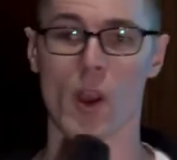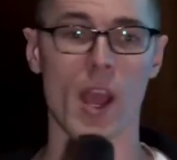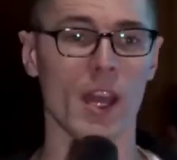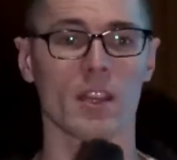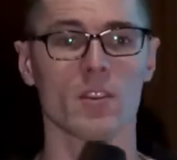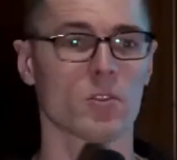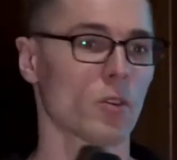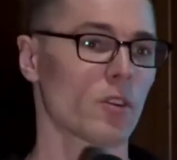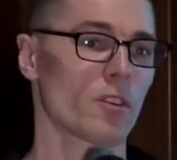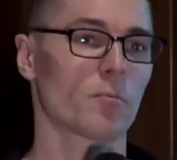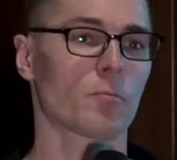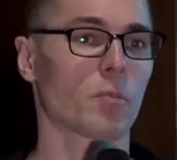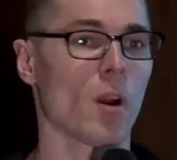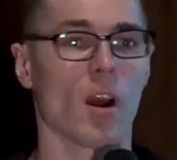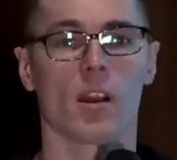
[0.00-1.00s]
any sort
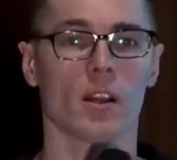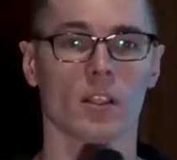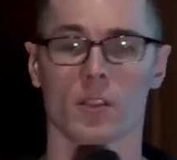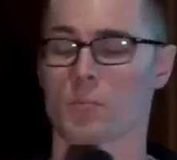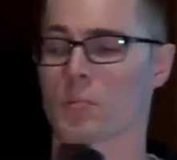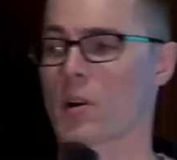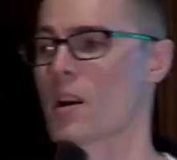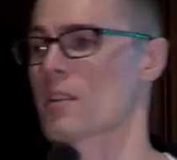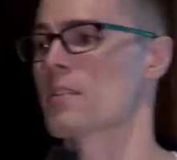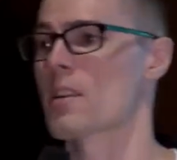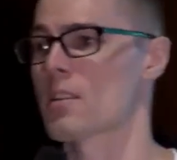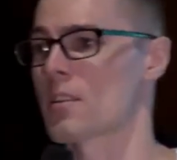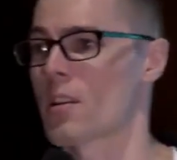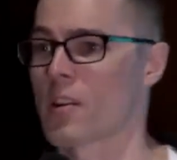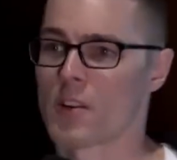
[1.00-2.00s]
of product or
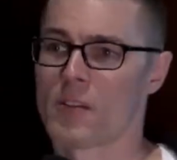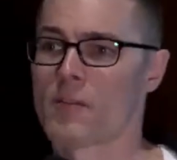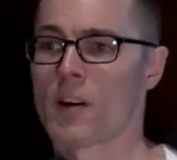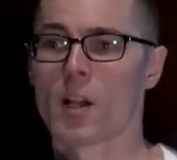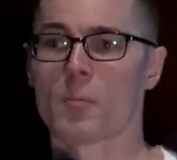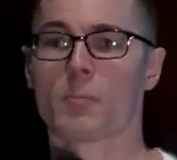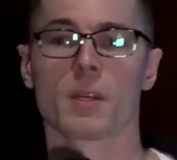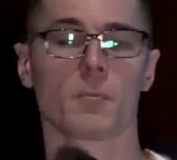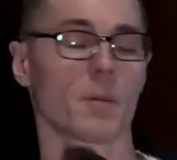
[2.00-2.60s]
process that you're developing,